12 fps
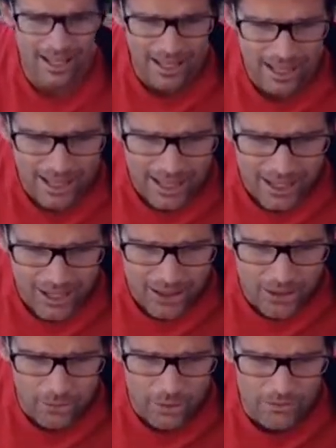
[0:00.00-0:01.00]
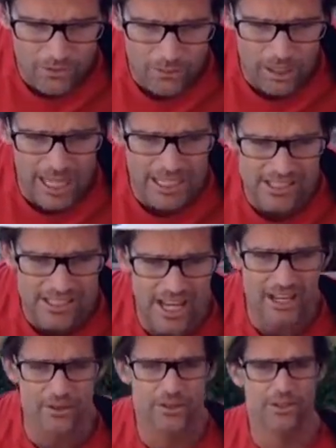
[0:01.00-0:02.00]
The one from last night or
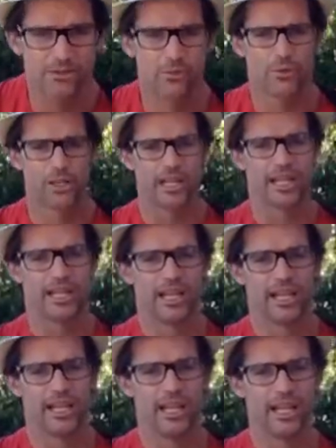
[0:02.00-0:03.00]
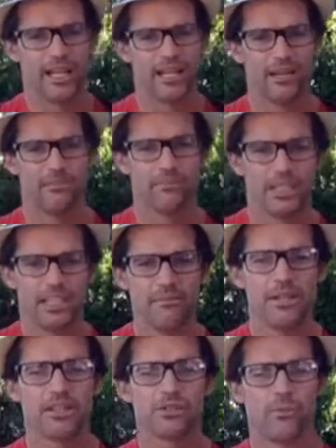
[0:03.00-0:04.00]
this morning? Give me
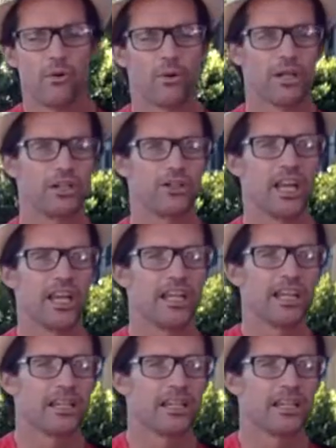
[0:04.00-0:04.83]
this morning, Jake.